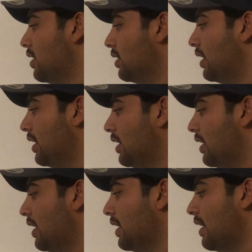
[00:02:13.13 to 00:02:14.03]
they get
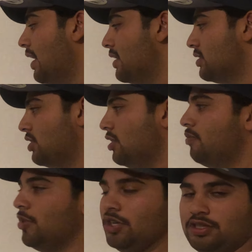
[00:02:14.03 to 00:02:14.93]
like cancer,
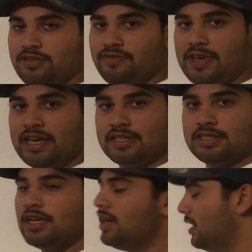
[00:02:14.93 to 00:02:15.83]
birth defects,
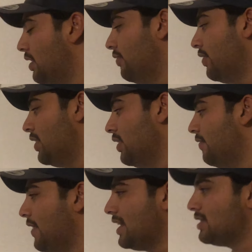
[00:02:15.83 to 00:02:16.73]
and it really
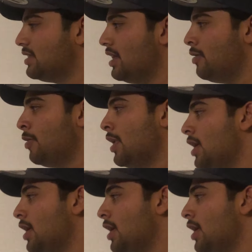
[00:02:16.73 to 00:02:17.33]
affects them.